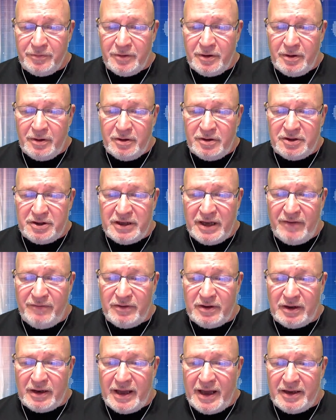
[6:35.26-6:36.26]

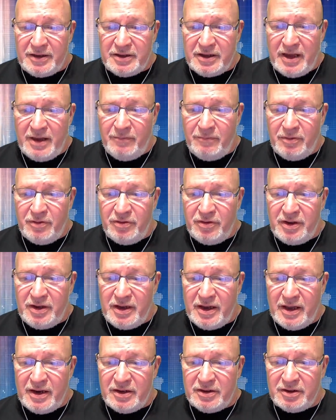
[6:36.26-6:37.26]
7, lacks empathy
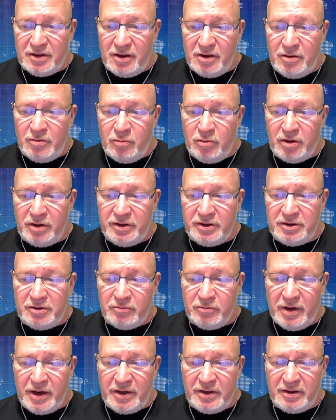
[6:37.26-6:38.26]
and is unwilling to
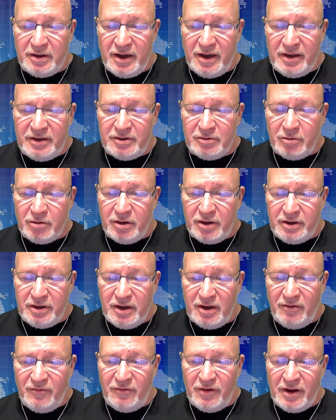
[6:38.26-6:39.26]
recognize or
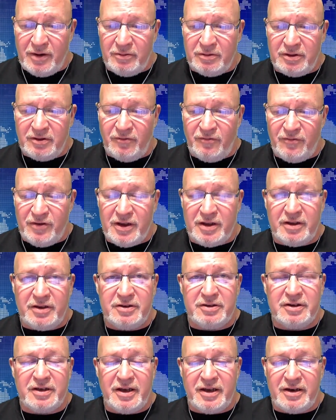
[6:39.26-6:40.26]
identify with the
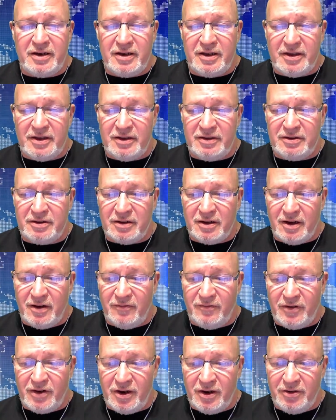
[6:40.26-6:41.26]
feelings and needs of
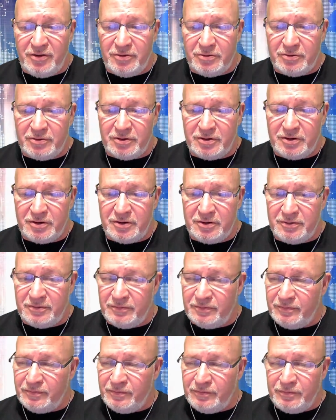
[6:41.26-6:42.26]
others.
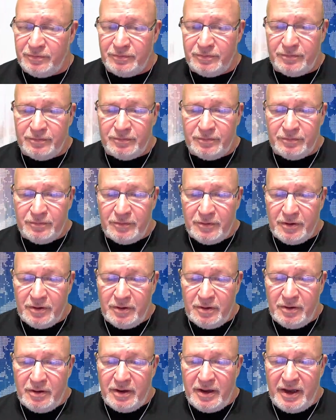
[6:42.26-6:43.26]

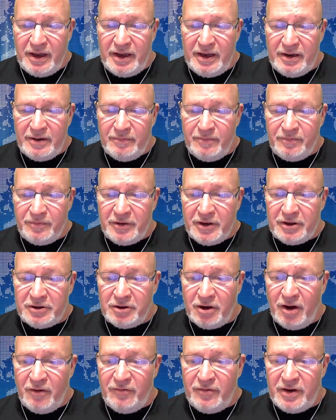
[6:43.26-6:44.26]
8, is
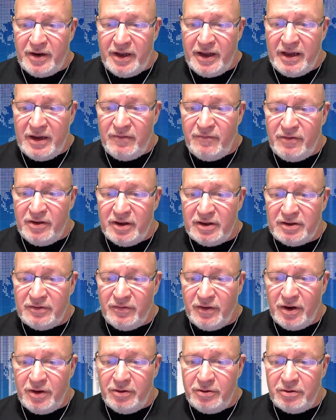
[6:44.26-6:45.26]
often envious of
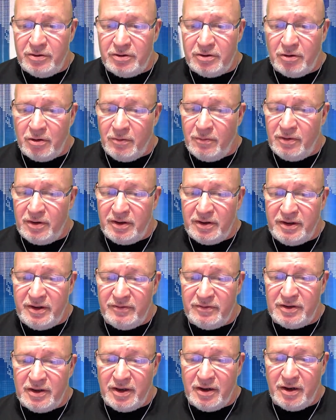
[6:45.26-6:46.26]
others or
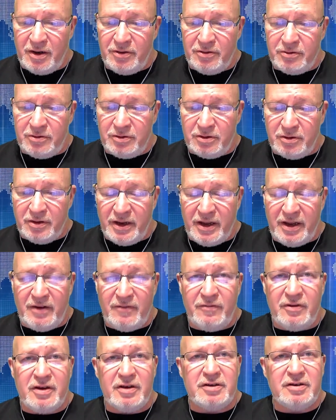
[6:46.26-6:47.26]
believes that others are
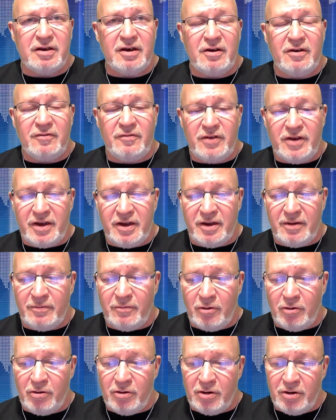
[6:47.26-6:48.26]
envious of him
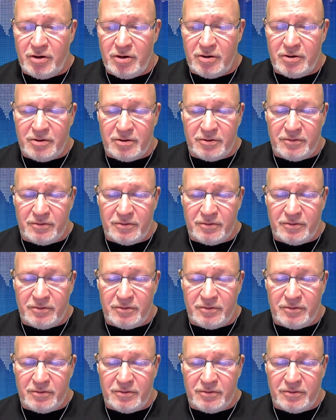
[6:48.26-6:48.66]
or her.